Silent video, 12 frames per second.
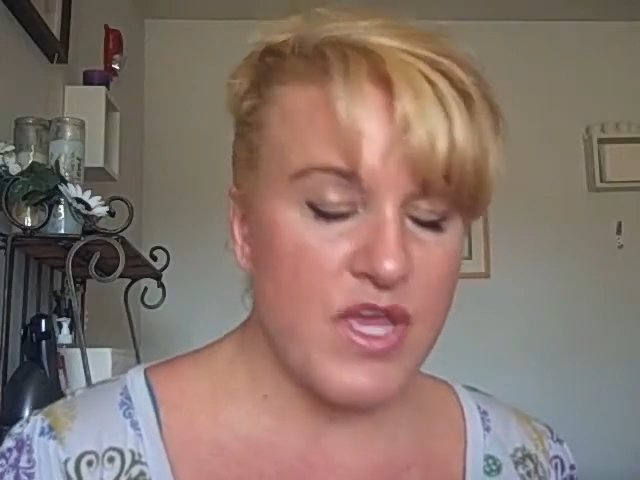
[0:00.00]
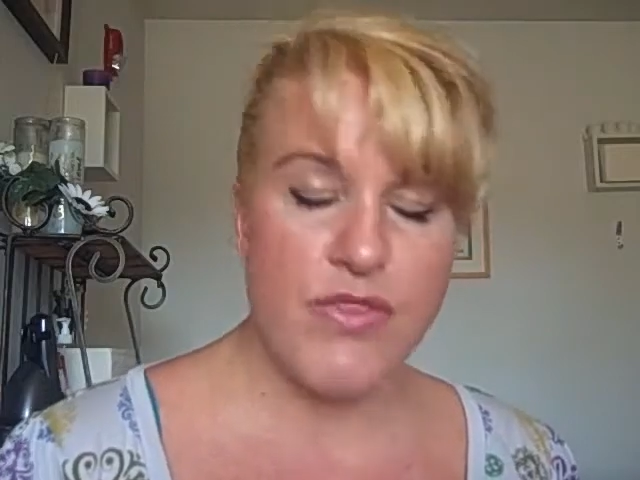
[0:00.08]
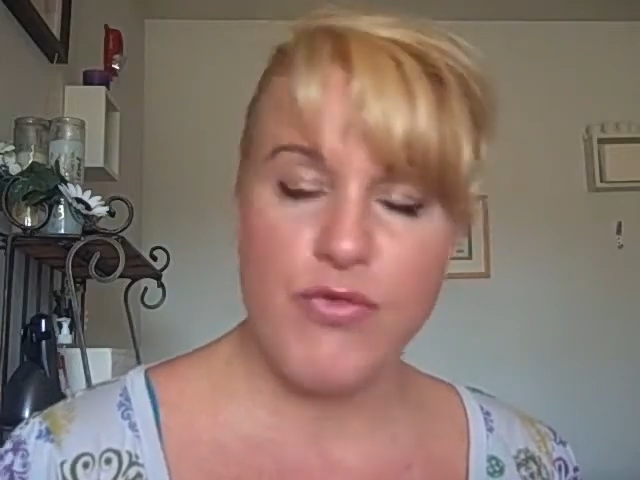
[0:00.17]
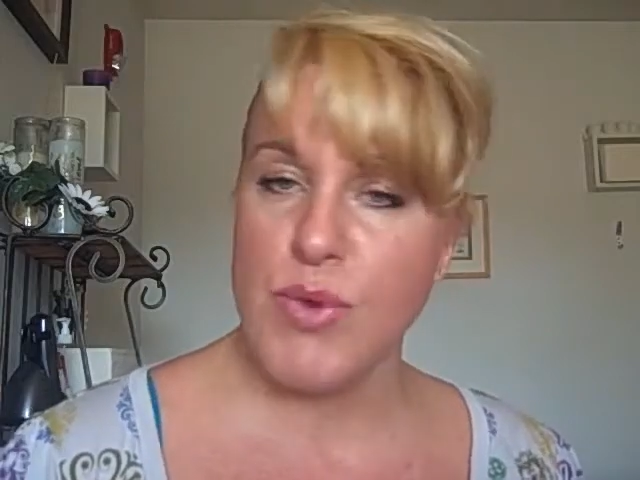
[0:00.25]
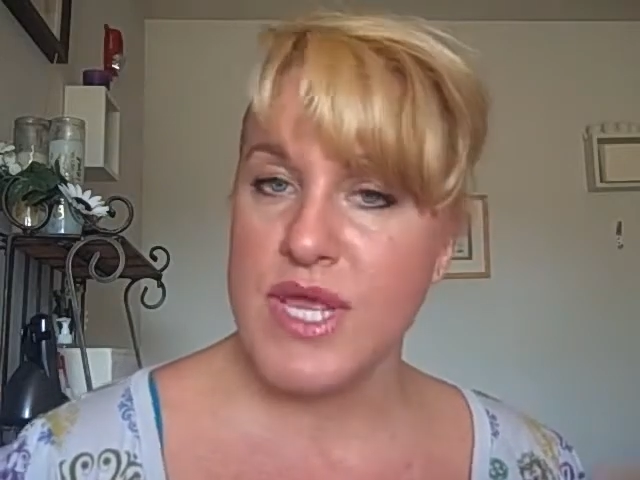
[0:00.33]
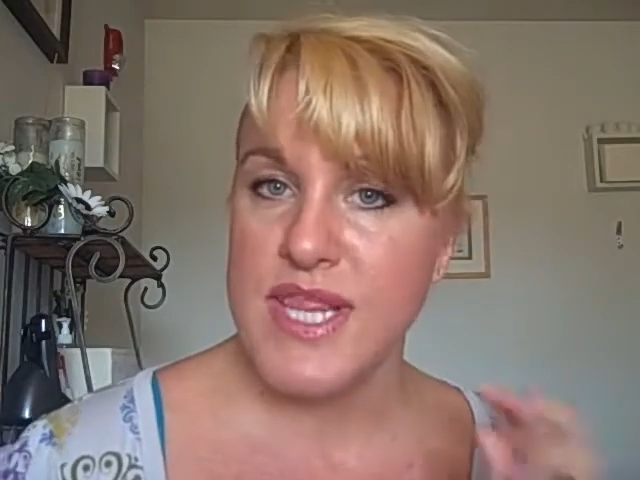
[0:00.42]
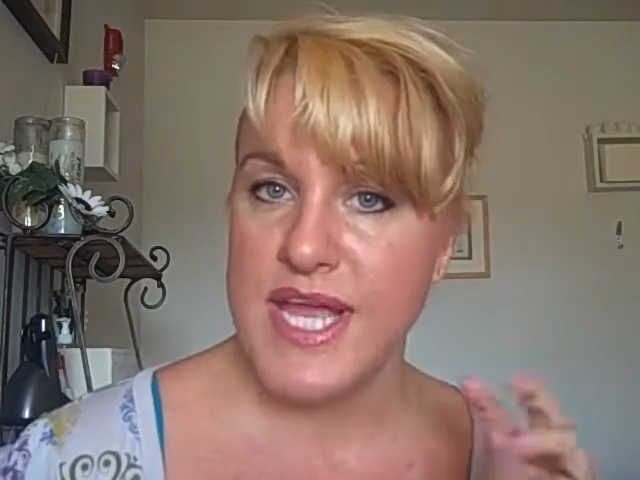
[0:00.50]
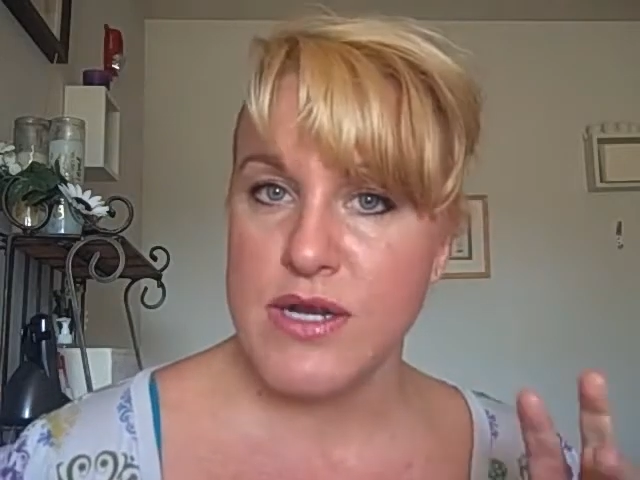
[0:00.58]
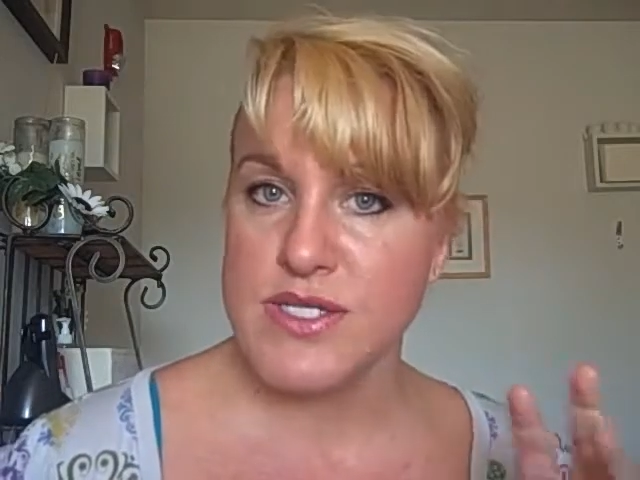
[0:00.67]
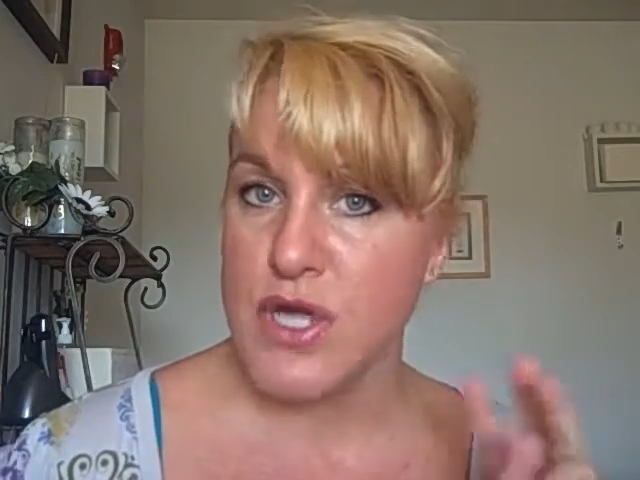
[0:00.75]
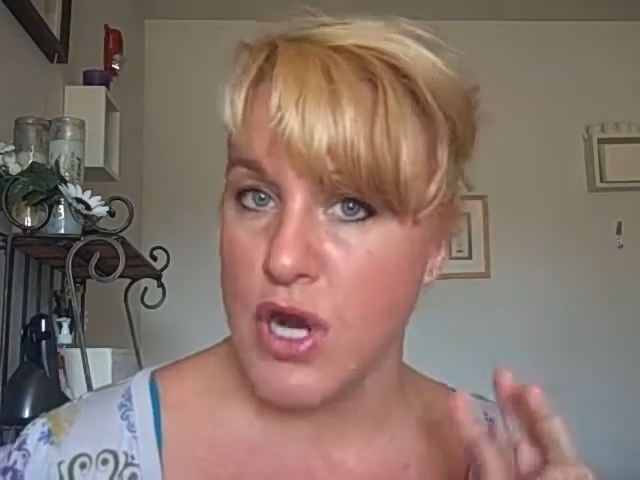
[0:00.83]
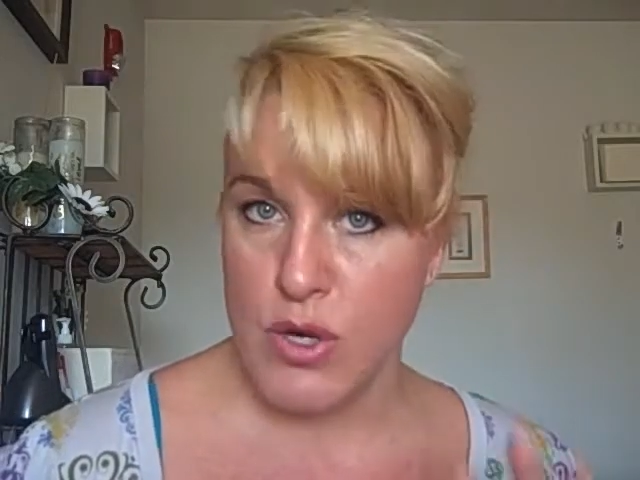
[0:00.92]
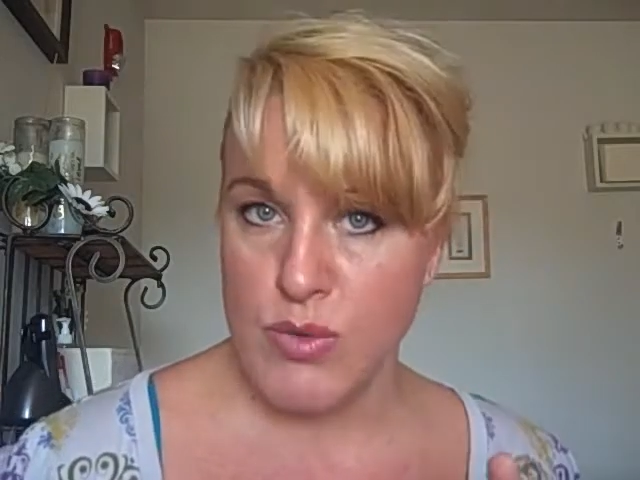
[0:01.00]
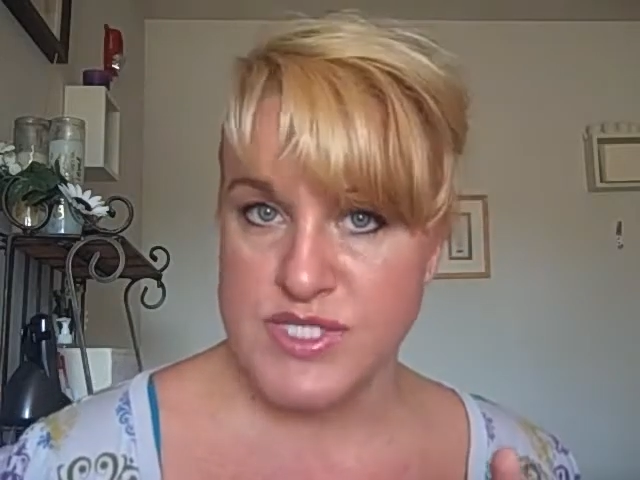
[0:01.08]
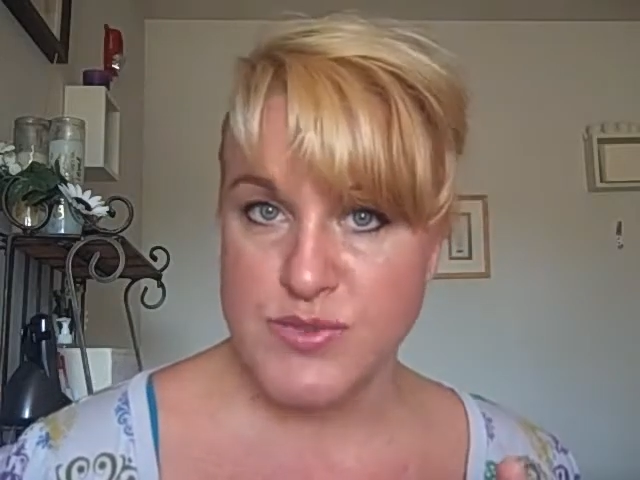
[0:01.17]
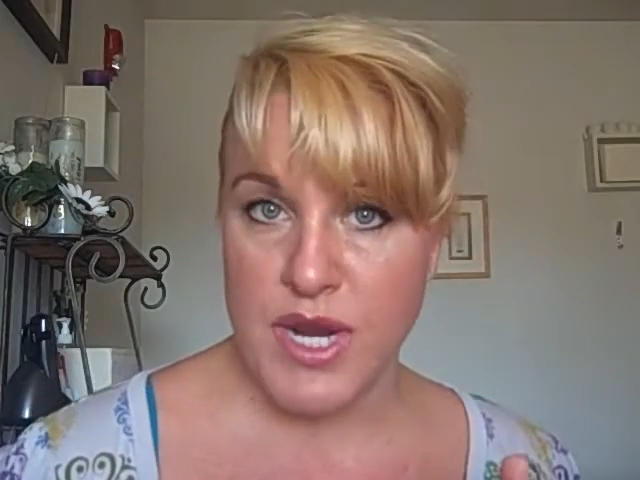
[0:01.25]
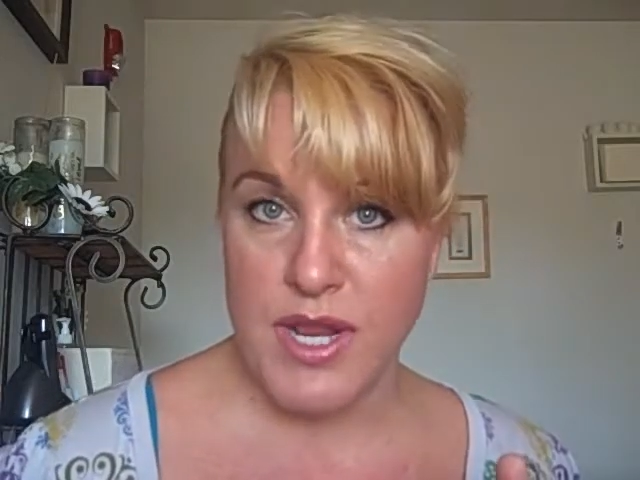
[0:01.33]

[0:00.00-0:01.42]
3 layers are what's